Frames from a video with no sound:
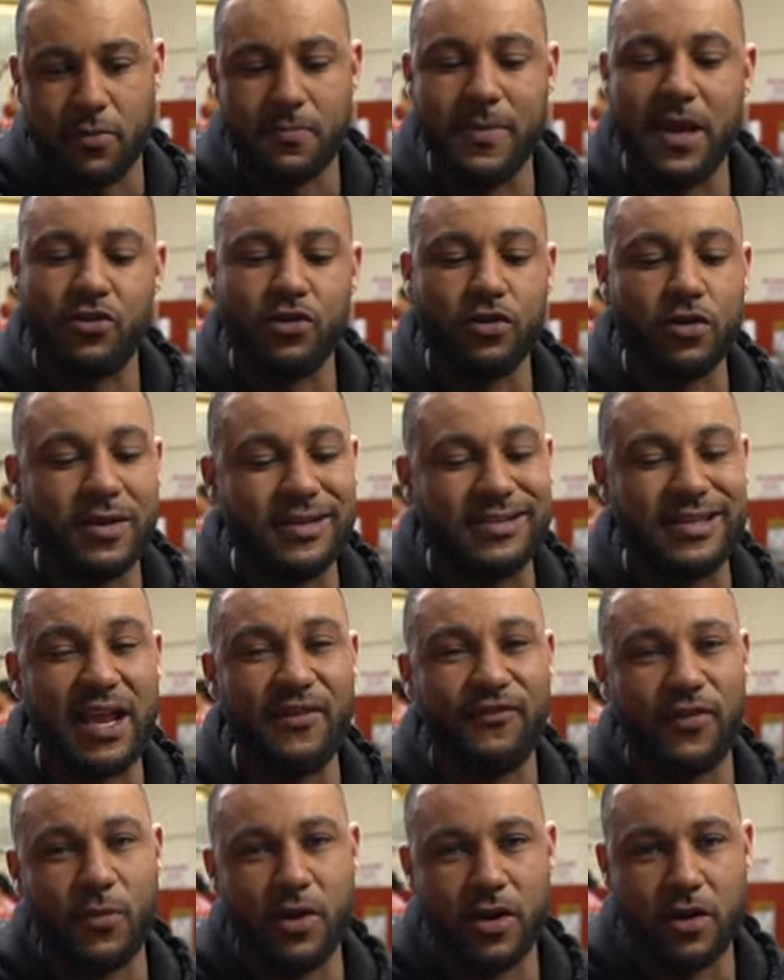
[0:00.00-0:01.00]
Make sure you do the
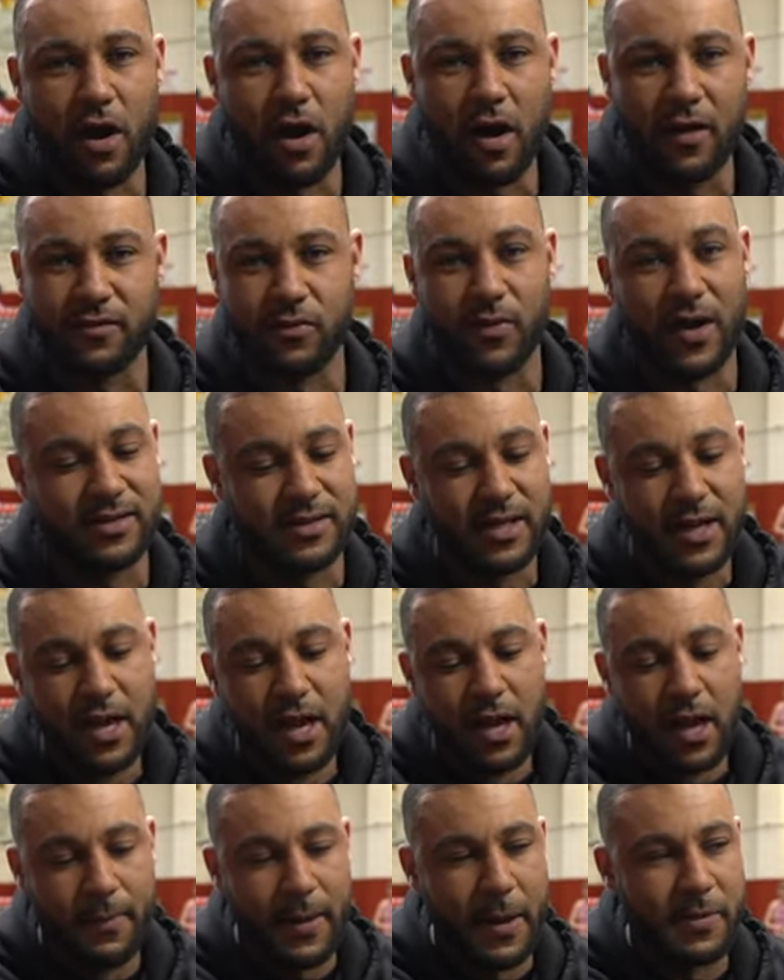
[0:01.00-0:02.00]
same thing with your calves. Otherwise,
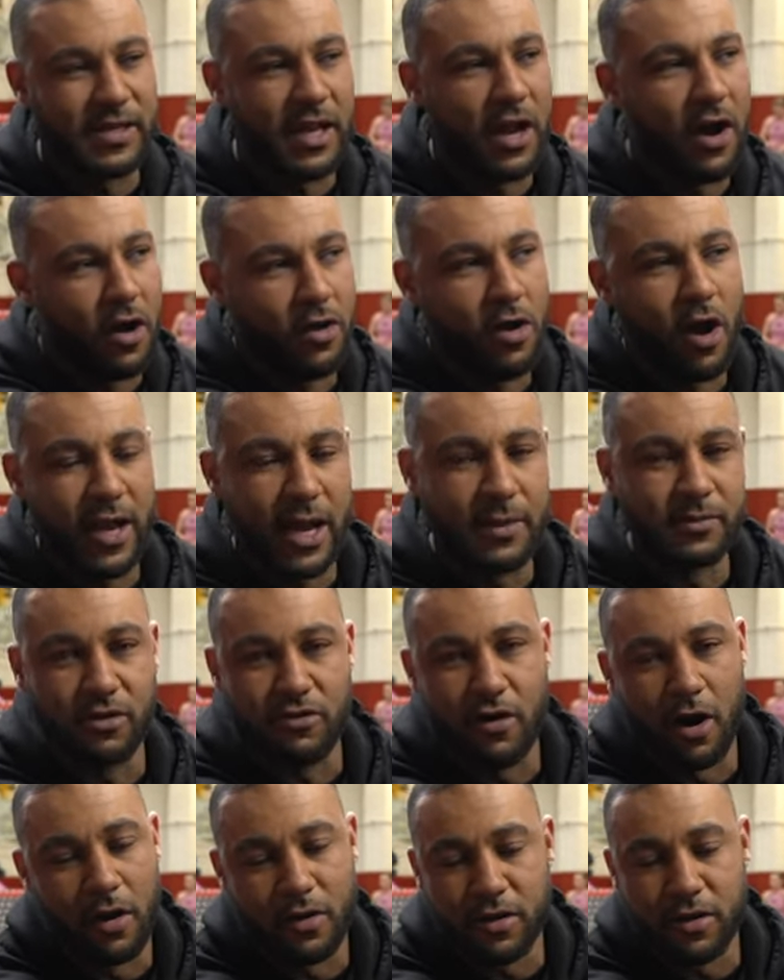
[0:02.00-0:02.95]
people say, oh, I can't get them to grow.